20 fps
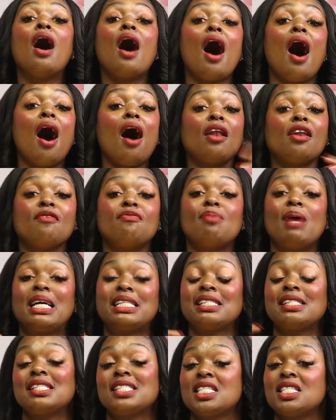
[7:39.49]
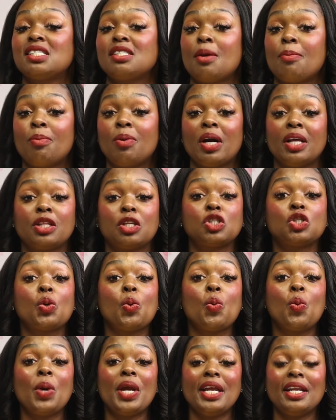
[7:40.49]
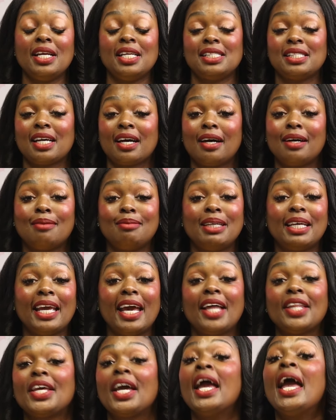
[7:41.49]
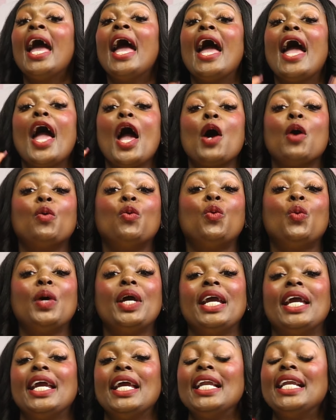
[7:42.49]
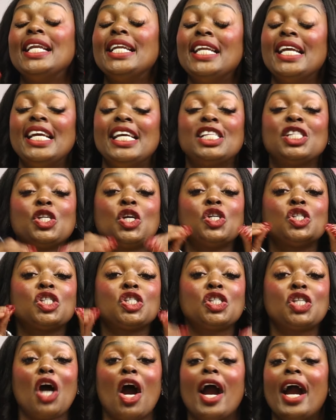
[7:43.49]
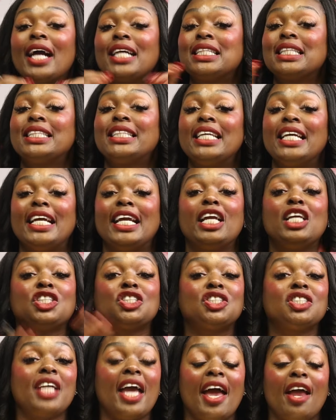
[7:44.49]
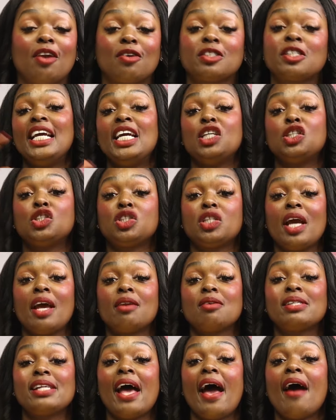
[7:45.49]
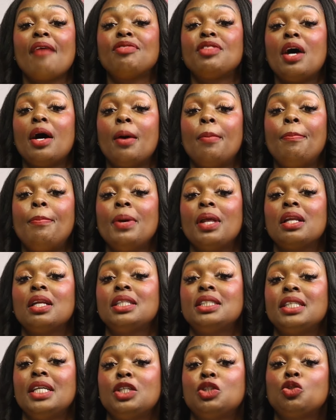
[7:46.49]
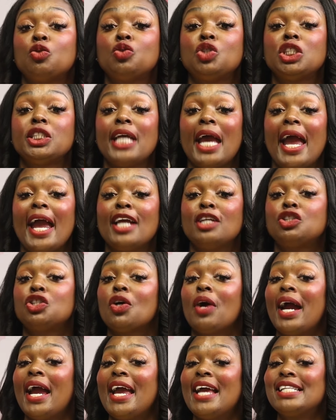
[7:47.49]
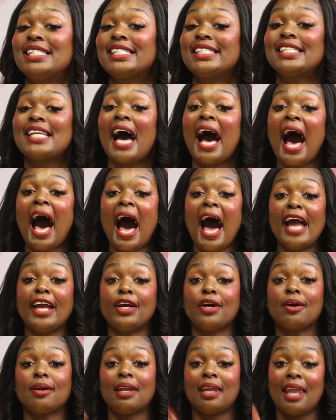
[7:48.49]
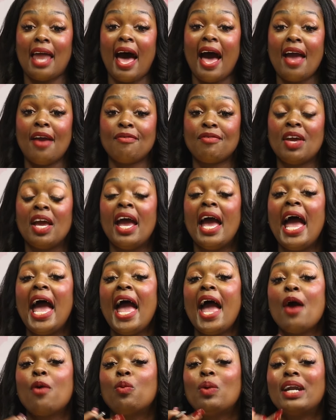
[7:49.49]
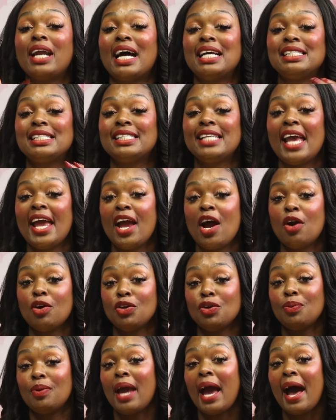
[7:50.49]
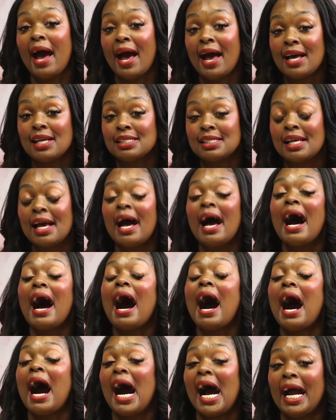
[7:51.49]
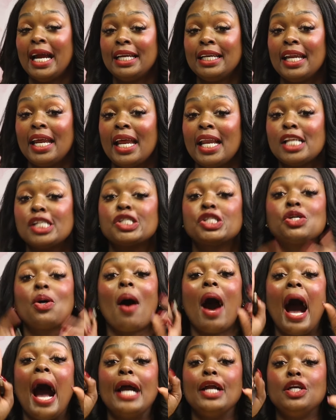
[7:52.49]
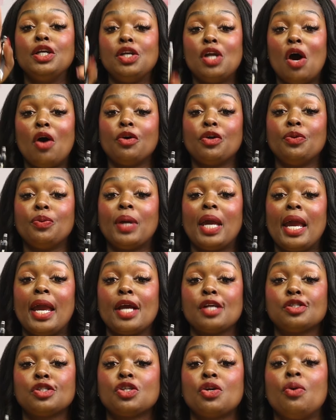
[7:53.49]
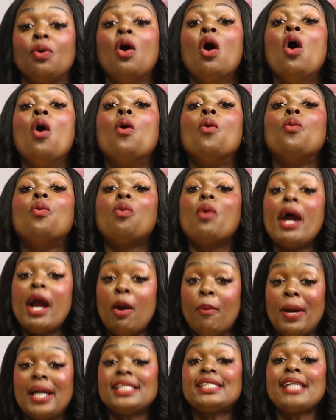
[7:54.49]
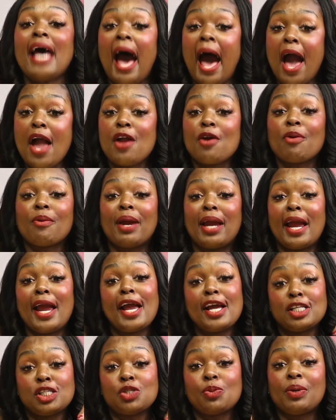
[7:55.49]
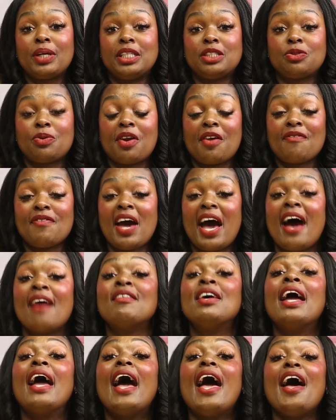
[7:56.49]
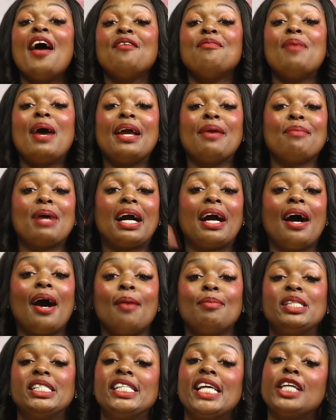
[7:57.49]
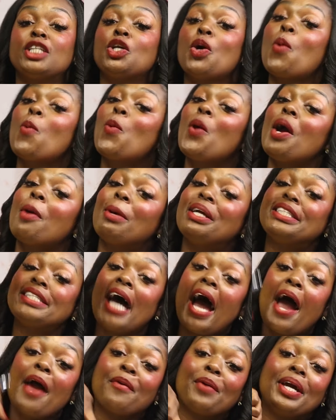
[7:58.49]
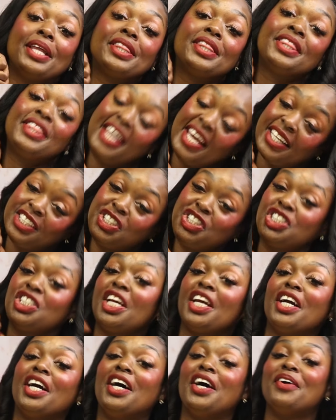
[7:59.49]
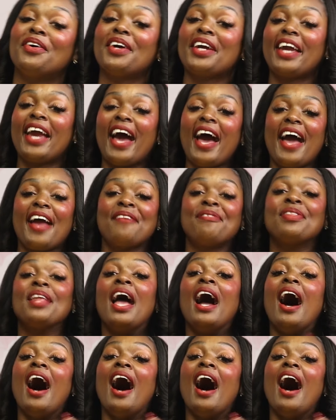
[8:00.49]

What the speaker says: All of my sisters and brothers, we need to come together and we need to start these channels. These channels have the ability to change your entire life. And when I tell you guys, I did it, so I know you can too. We're retiring in 2025. Everybody in my comment section, we're retiring this year, okay?